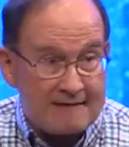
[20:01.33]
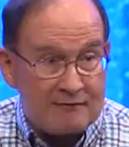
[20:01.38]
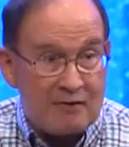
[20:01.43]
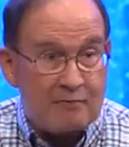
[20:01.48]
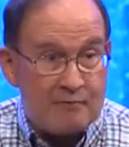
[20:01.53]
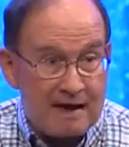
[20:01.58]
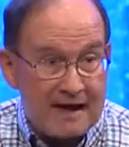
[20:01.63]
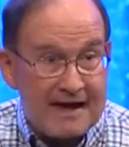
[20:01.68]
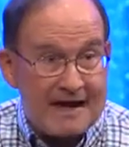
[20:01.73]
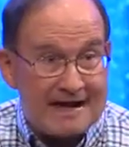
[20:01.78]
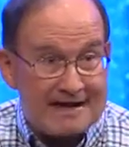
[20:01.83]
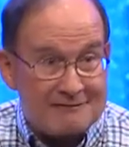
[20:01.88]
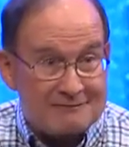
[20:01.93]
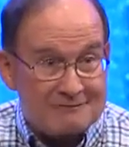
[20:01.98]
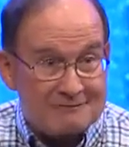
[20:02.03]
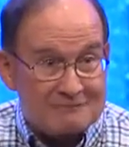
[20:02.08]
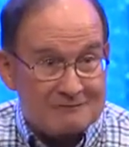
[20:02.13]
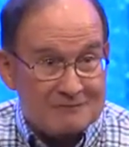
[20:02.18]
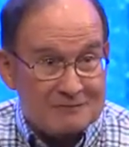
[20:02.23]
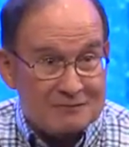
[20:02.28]
no pain,
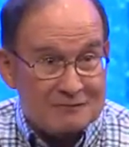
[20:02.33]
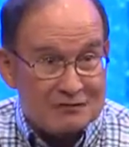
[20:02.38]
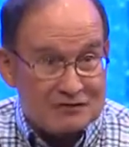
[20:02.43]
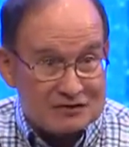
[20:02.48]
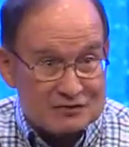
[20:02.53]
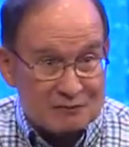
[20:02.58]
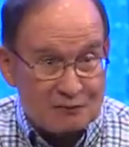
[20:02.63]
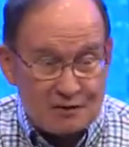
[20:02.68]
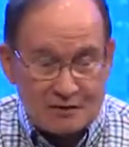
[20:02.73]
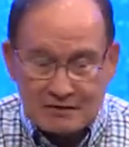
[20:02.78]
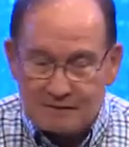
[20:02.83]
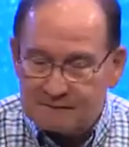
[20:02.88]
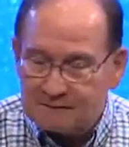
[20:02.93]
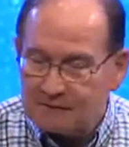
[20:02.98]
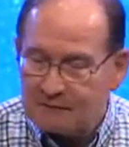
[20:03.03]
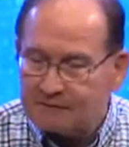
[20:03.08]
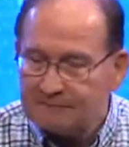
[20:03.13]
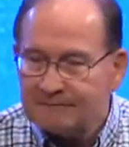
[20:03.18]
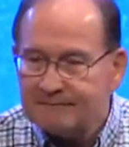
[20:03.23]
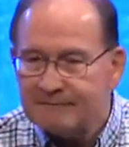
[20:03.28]
which is
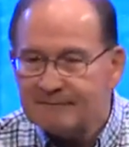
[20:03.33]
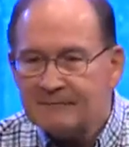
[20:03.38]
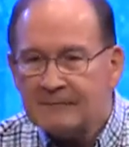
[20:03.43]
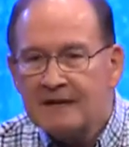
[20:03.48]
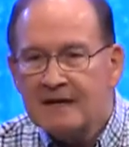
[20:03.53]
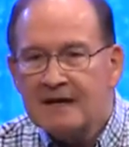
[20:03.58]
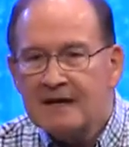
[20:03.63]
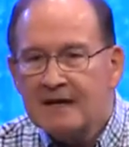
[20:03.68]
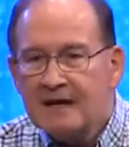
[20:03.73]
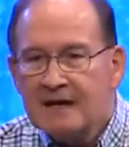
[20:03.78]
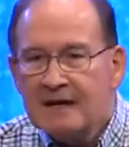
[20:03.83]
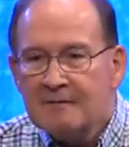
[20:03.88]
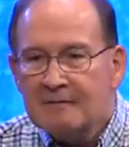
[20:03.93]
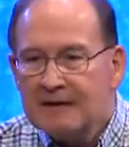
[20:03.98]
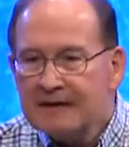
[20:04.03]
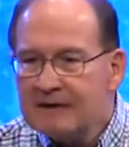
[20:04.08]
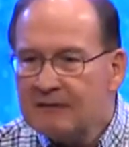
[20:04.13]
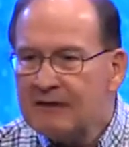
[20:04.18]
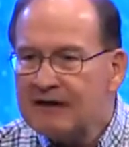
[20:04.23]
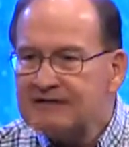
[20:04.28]
wonderful. But
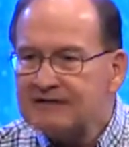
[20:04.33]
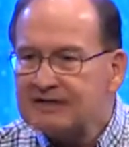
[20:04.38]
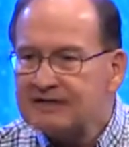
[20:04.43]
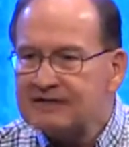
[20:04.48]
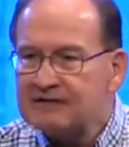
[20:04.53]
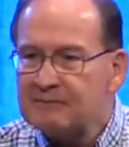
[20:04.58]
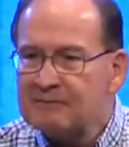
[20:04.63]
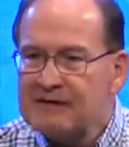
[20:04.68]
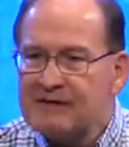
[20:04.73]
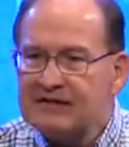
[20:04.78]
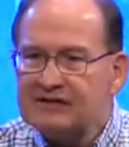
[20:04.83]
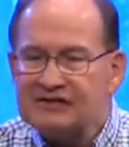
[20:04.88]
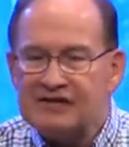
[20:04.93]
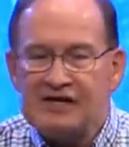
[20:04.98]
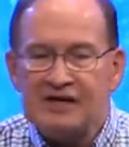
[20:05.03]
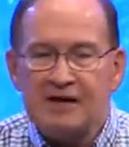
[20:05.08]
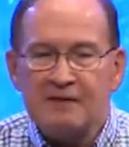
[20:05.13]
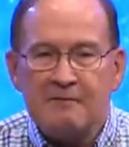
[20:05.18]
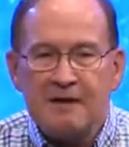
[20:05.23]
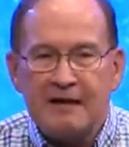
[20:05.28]
anyway, it's a big
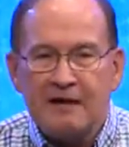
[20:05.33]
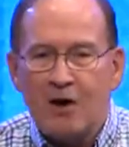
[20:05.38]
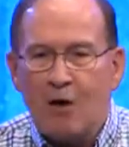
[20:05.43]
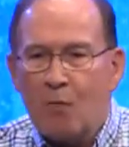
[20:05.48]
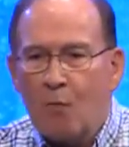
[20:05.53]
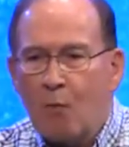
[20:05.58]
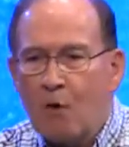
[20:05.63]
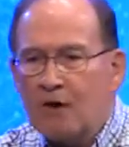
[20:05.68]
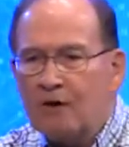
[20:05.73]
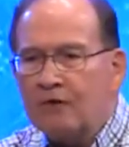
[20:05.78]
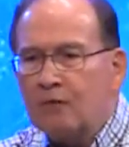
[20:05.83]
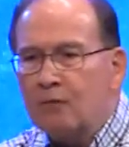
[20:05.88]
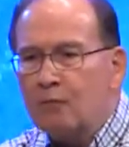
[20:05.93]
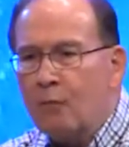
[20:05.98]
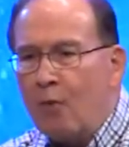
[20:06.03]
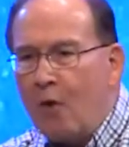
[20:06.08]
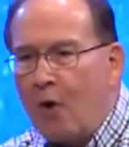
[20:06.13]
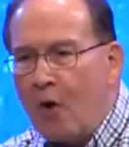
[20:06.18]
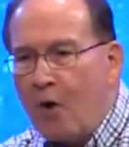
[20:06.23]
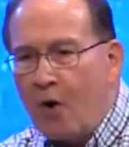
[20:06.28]
gym, and one of the
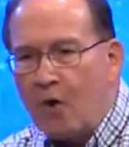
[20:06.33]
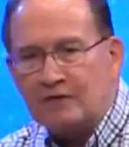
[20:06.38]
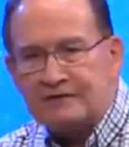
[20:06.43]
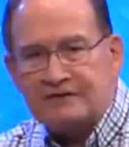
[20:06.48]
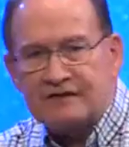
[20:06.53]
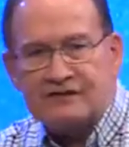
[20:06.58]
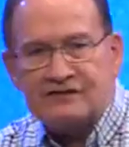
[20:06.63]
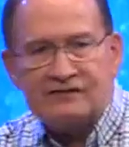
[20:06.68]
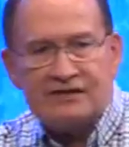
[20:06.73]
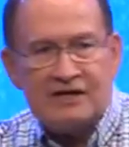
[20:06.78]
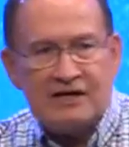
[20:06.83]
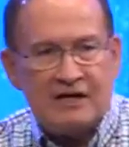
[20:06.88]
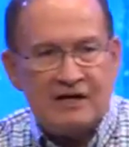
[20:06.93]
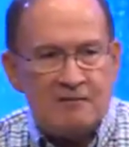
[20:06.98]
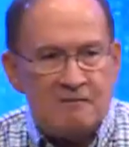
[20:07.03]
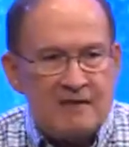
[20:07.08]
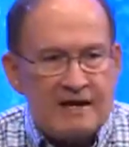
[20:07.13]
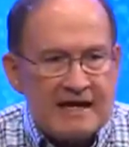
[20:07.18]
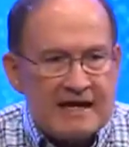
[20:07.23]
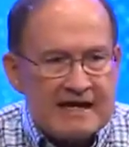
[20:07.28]
walls of the
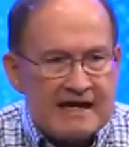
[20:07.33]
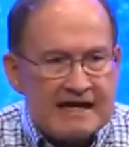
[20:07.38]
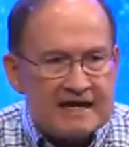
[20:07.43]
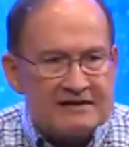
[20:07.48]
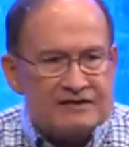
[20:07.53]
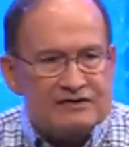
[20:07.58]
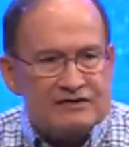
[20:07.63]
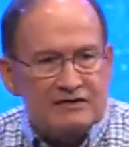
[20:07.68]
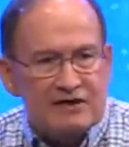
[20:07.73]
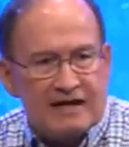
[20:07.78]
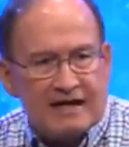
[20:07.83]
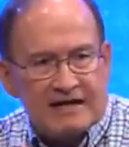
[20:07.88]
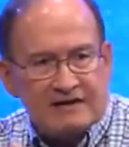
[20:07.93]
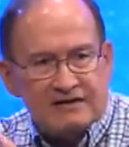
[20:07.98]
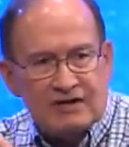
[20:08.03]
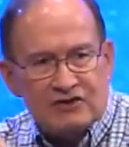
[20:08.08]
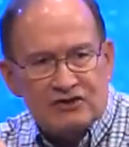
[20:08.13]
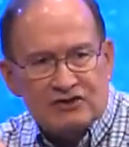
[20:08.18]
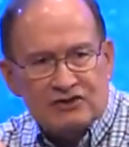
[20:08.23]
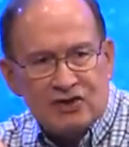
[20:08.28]
gym is
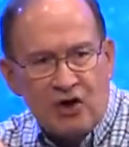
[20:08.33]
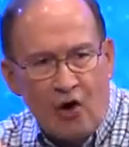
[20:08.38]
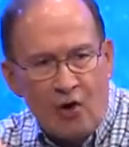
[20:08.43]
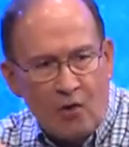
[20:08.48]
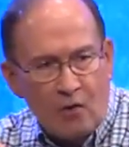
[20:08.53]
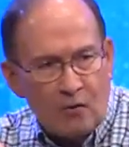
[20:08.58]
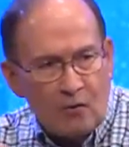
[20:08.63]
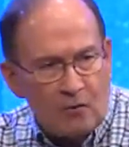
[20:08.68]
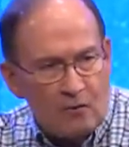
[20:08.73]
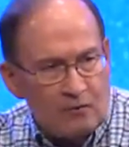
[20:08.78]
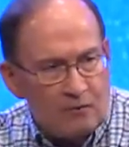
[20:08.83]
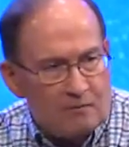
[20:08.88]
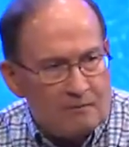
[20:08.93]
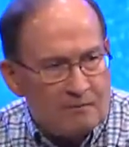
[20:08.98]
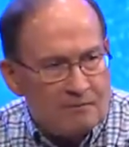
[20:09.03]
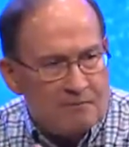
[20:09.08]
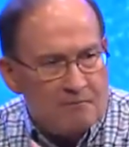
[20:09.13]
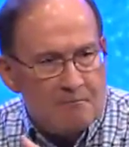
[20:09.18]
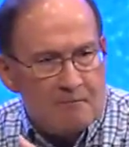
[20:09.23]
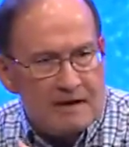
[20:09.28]
a total
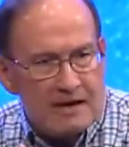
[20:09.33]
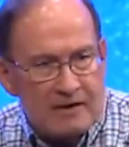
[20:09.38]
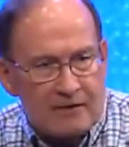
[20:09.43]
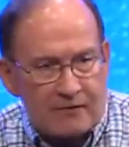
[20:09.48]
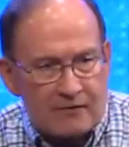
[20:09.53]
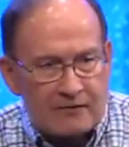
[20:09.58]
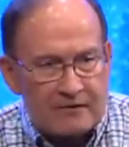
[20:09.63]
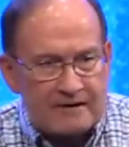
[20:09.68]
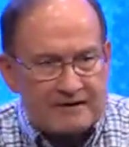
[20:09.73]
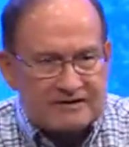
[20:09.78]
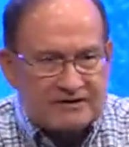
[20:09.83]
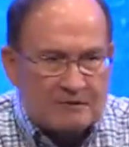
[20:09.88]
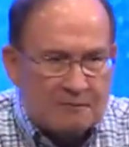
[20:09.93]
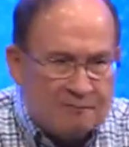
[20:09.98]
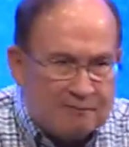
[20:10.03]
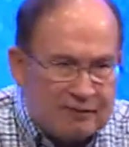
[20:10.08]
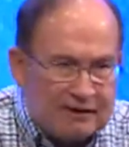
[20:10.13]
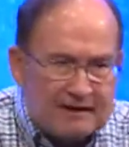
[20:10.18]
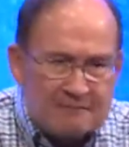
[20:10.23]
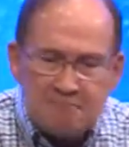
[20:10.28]
mirror. It's a
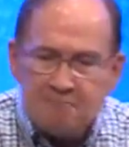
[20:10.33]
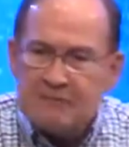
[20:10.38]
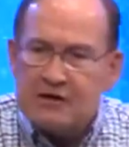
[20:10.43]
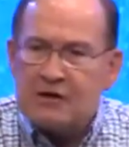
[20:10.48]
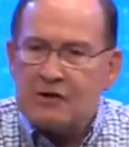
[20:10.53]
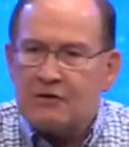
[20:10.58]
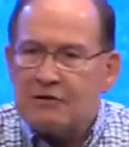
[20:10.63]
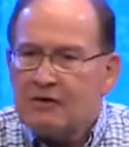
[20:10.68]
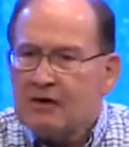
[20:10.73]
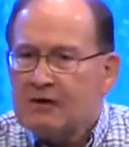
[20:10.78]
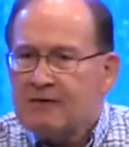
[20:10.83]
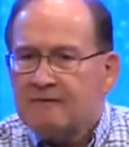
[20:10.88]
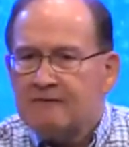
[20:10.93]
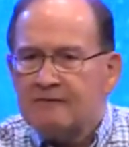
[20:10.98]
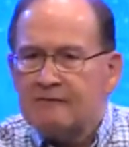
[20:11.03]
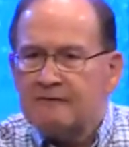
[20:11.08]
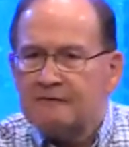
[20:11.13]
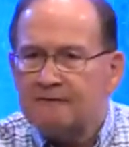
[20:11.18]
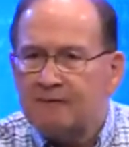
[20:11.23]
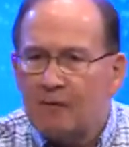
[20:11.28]
complete mirror from
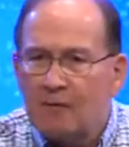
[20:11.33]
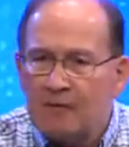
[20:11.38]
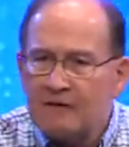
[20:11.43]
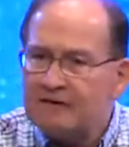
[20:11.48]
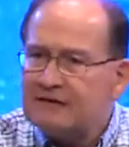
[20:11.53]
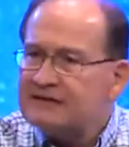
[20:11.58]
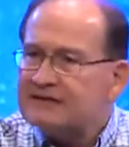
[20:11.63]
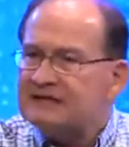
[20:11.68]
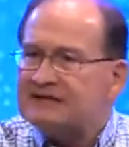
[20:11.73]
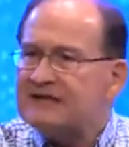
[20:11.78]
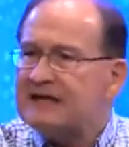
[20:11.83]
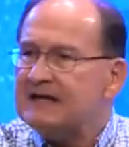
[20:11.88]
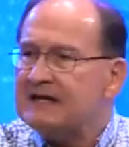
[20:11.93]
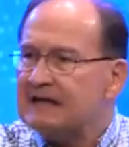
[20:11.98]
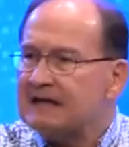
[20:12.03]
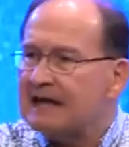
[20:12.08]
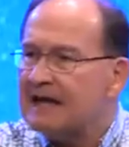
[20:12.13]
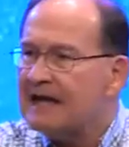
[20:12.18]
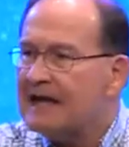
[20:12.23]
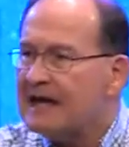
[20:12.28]
the floor to the
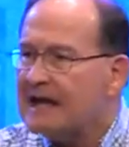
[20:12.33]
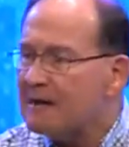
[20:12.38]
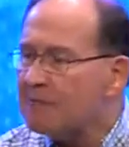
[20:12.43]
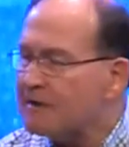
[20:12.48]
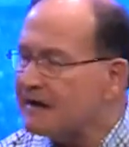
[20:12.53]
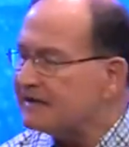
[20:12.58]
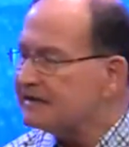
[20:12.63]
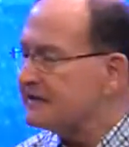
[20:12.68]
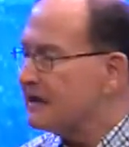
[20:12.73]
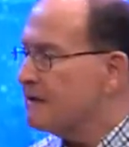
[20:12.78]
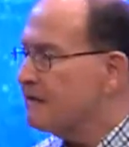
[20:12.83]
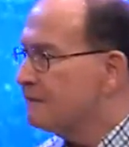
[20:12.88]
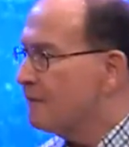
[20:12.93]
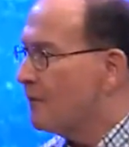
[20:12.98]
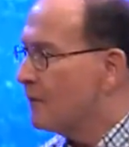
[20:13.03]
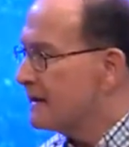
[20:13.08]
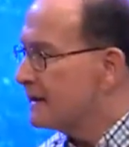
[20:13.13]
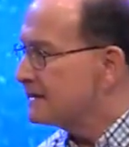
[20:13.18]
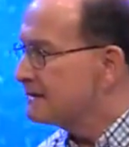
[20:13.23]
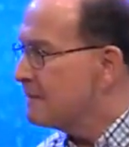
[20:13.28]
ceiling. And what it's there
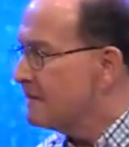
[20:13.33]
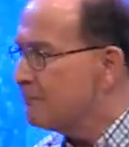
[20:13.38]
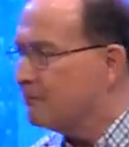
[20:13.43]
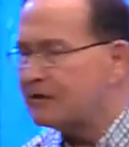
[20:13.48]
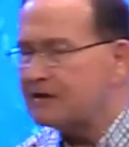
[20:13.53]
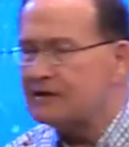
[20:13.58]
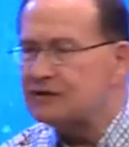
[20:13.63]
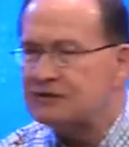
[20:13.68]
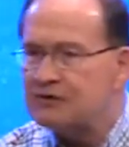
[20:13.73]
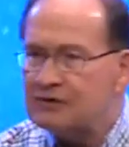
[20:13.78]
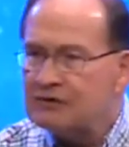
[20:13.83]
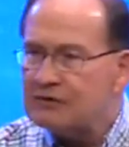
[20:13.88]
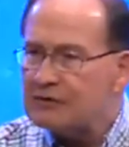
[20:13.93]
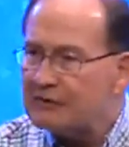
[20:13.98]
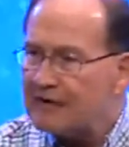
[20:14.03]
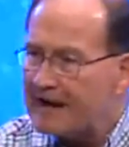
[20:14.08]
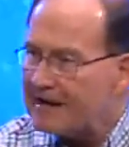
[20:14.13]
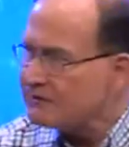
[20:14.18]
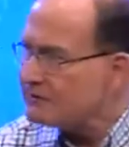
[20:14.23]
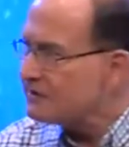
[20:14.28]
for is people can do
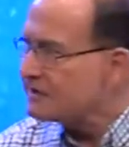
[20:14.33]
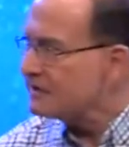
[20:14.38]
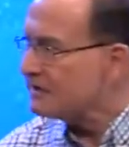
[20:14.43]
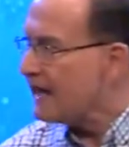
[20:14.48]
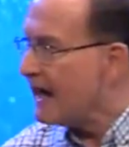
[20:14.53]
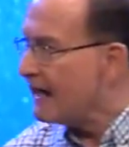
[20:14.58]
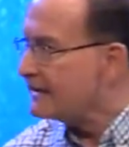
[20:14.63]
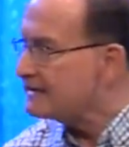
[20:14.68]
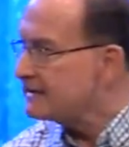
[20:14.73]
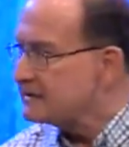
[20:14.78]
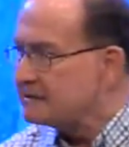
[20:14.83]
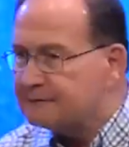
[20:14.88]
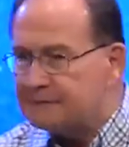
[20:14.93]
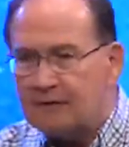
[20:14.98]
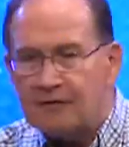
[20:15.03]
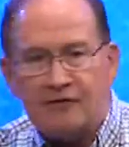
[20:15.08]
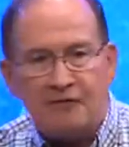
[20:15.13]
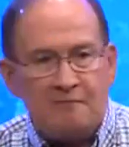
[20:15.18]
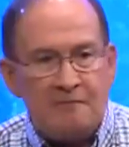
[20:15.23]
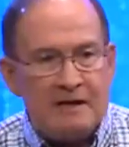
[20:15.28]
their exercises in
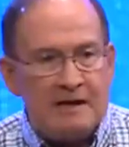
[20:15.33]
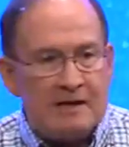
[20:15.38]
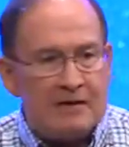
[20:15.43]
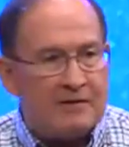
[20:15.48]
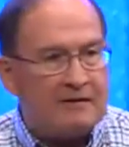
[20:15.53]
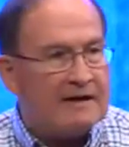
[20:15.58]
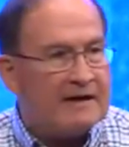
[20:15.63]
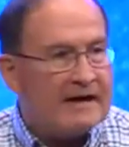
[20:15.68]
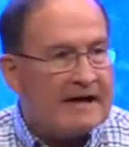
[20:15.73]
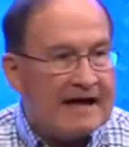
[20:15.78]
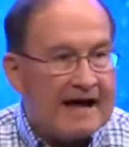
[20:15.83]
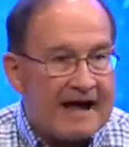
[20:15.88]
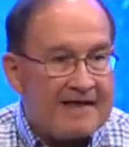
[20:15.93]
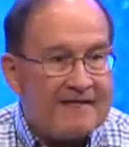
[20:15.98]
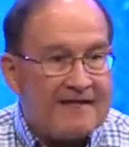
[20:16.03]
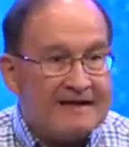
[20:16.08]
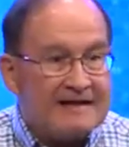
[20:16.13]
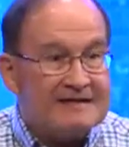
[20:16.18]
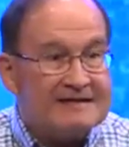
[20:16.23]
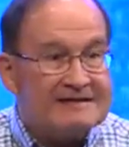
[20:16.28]
front of the mirror, and
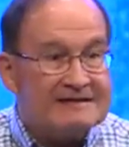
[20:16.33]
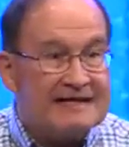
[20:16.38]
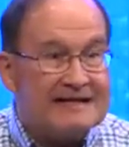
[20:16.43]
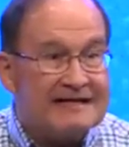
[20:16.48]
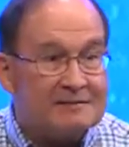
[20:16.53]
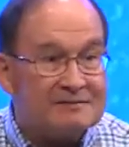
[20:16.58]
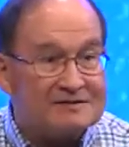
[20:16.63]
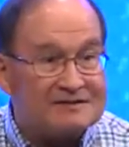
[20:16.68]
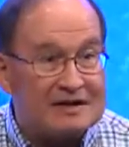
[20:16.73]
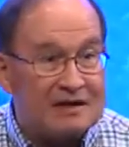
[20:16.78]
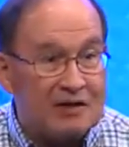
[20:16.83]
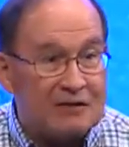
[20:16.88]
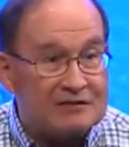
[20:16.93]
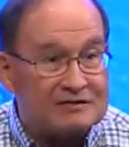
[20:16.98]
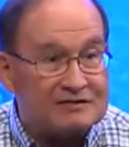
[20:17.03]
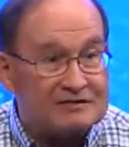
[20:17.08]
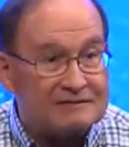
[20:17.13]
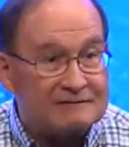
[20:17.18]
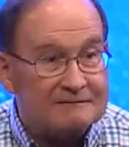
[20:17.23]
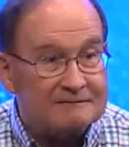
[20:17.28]
they can see
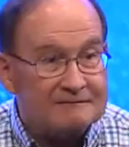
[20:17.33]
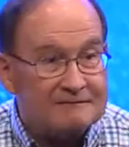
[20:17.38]
themselves.